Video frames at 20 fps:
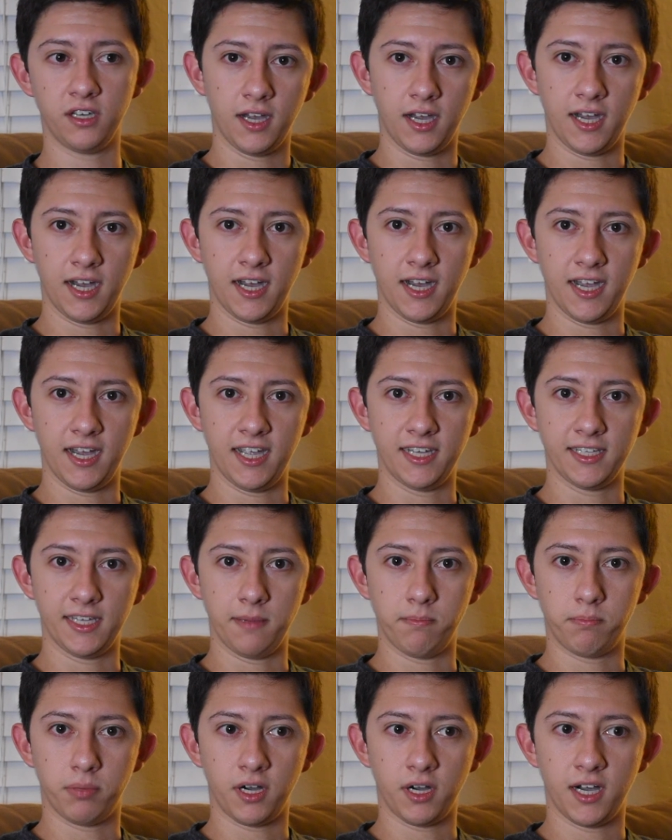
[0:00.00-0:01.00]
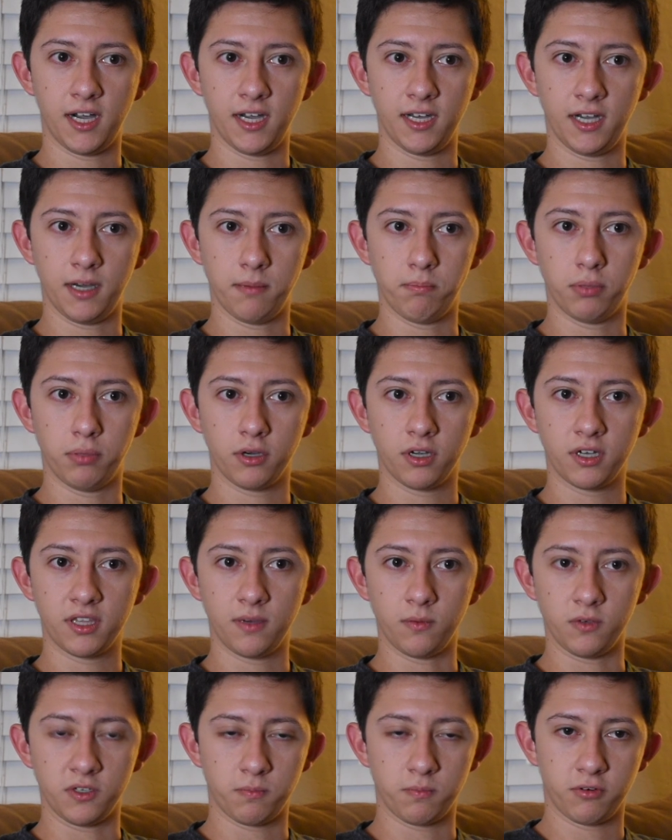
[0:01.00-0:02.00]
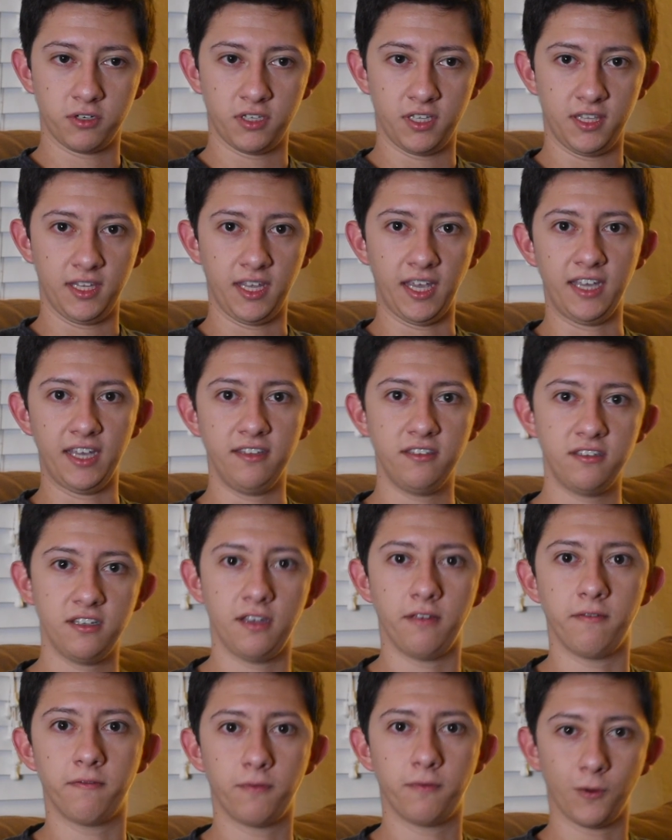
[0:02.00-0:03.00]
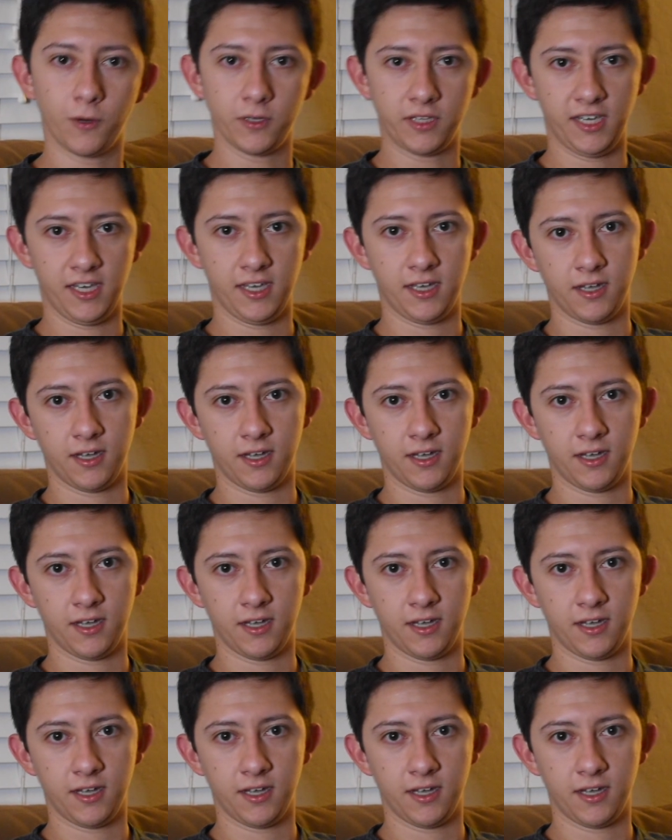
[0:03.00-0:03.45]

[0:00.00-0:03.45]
Uh, and I bought a book that was printed in 1840.